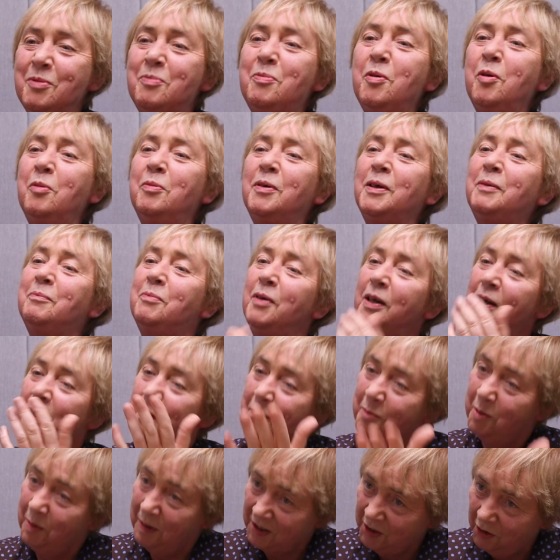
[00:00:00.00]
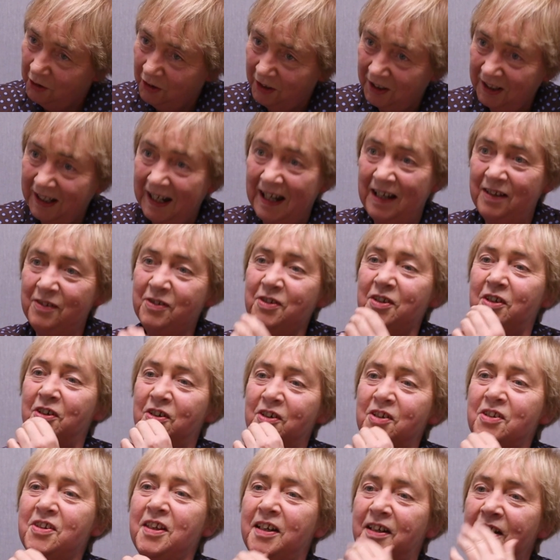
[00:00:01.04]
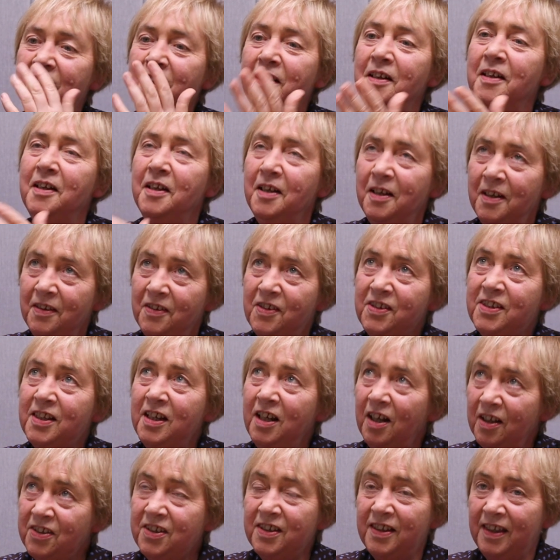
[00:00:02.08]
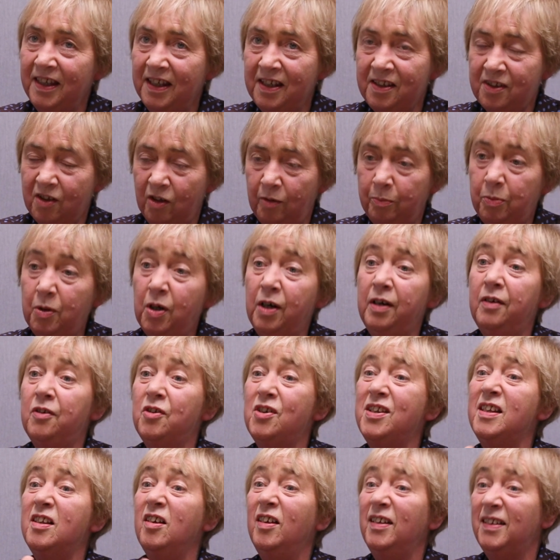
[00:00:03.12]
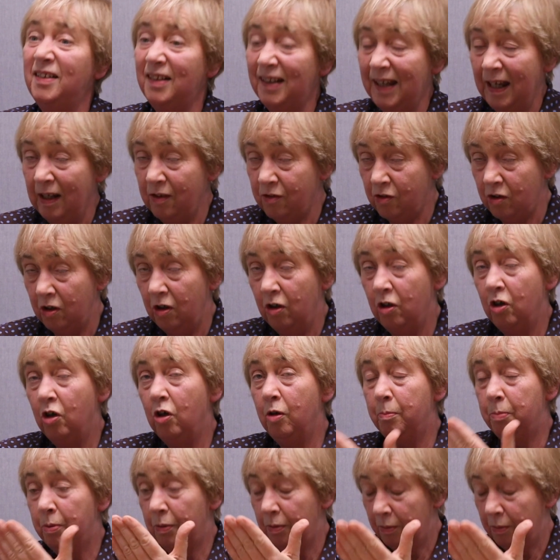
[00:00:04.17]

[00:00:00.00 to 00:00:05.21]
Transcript: public, but we went to all our councillors, and there's lots of things that are priorities, like the councillor hub.